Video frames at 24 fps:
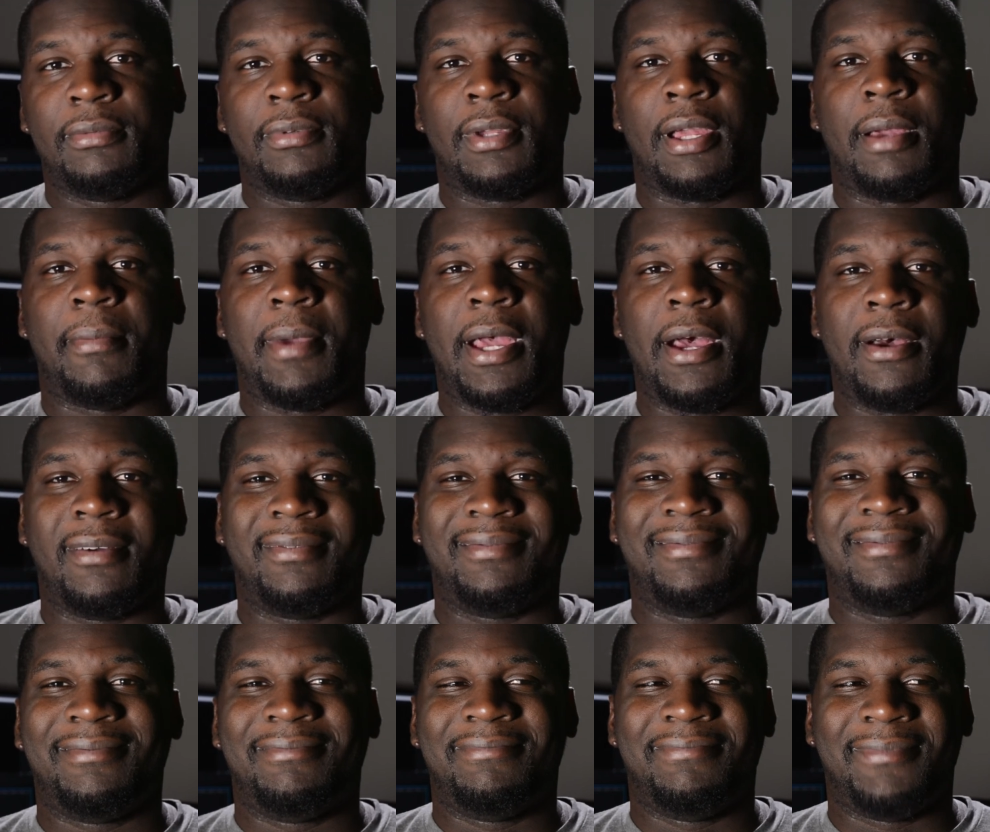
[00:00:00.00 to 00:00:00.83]
I'm out.
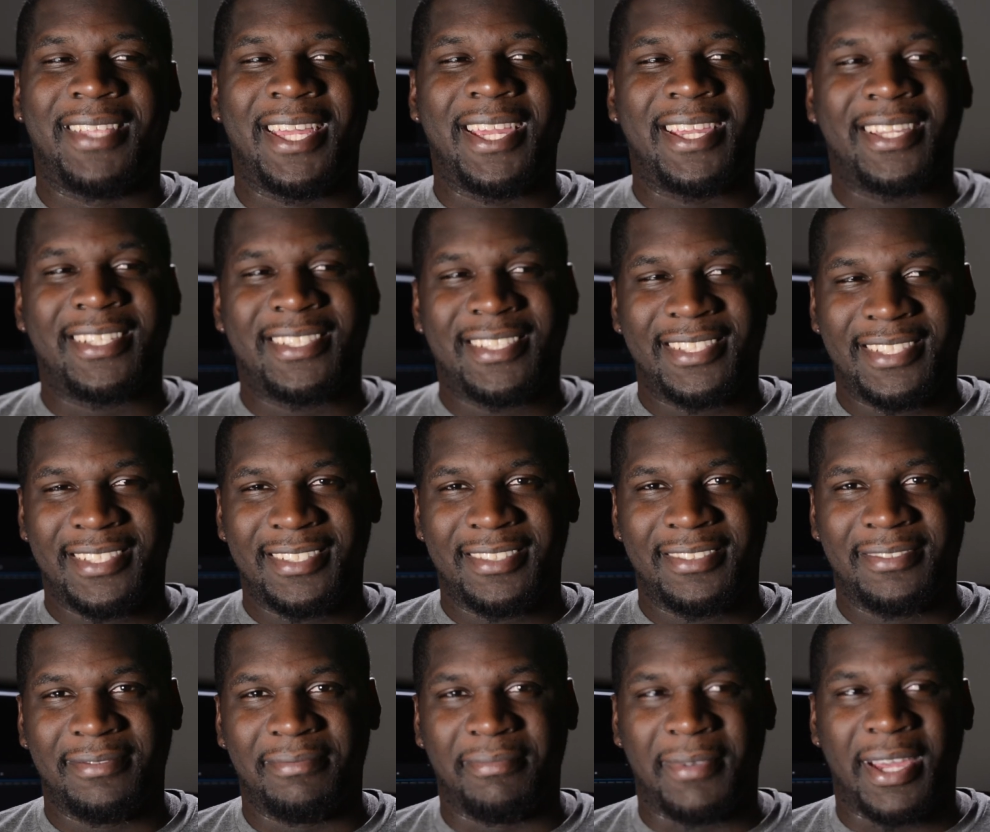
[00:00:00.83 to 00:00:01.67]
Thanks.
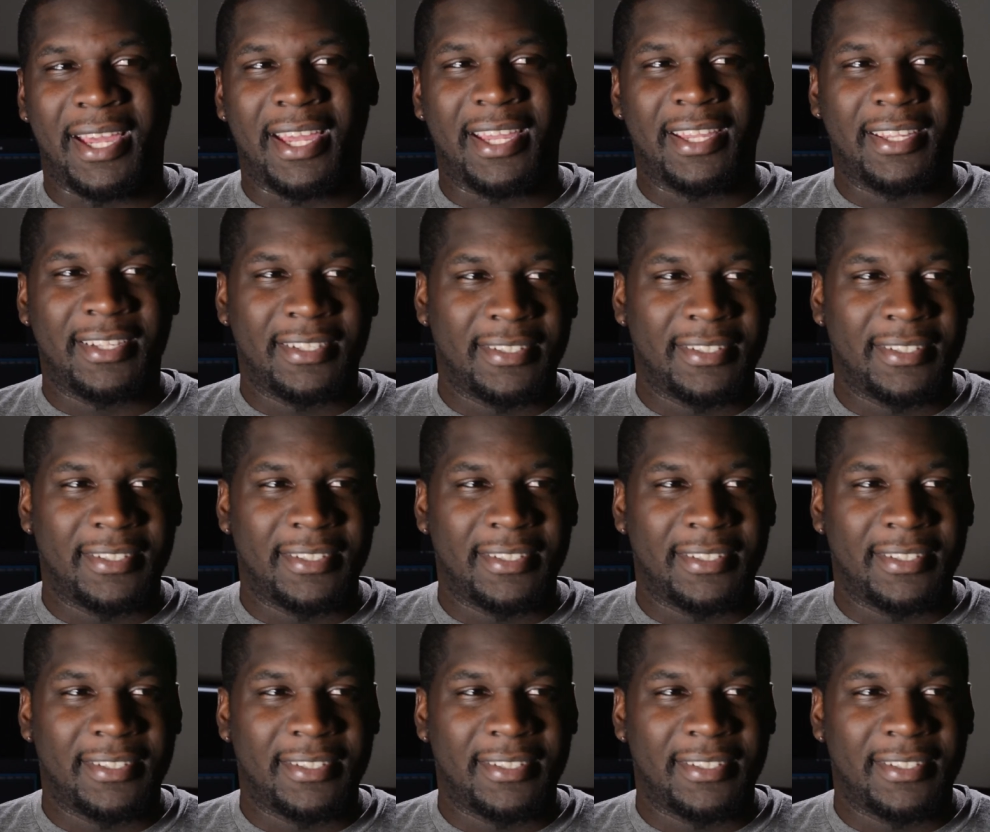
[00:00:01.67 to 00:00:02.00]
Bye.